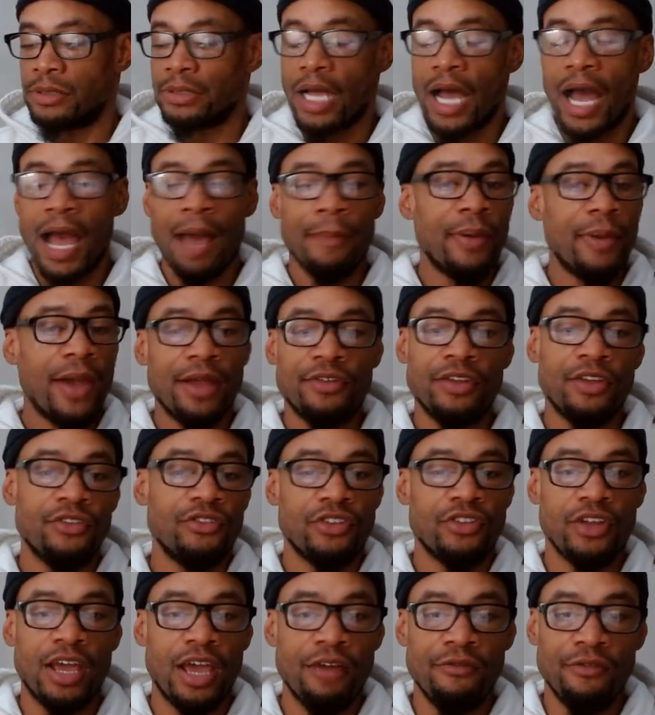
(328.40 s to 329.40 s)
I pay
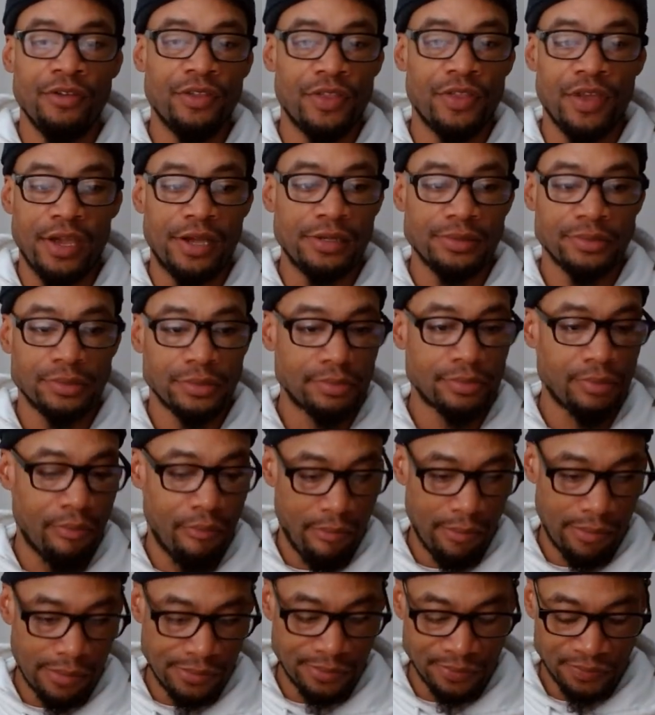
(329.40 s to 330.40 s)
attention to everything.
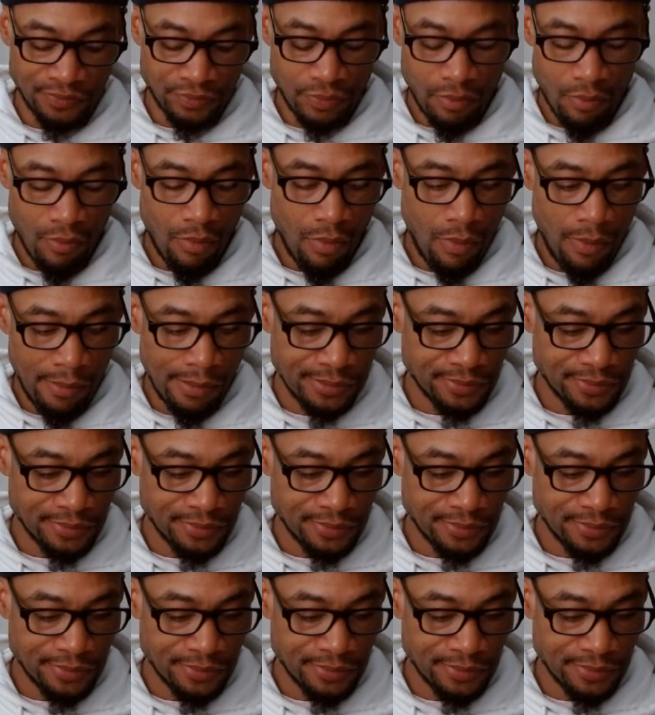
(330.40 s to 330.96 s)
Mm-hmm.